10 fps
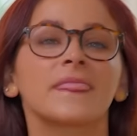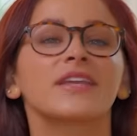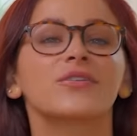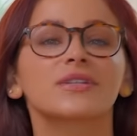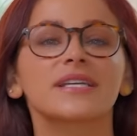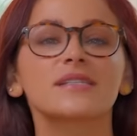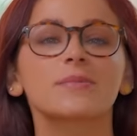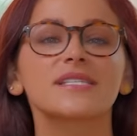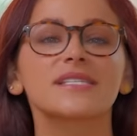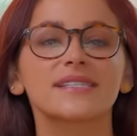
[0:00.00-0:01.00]
You'll need to
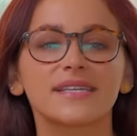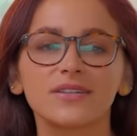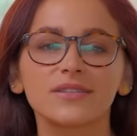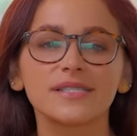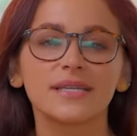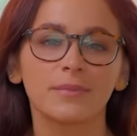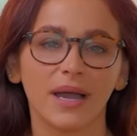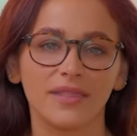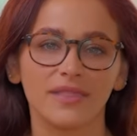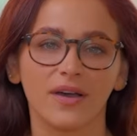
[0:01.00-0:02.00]
be skilled in
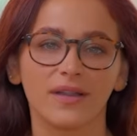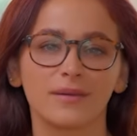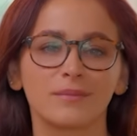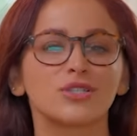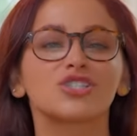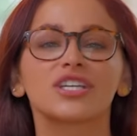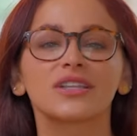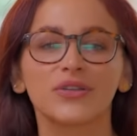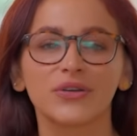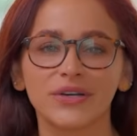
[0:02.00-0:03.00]
Python,
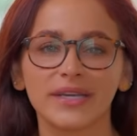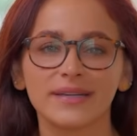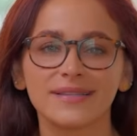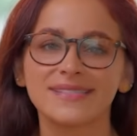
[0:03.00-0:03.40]
machine learning,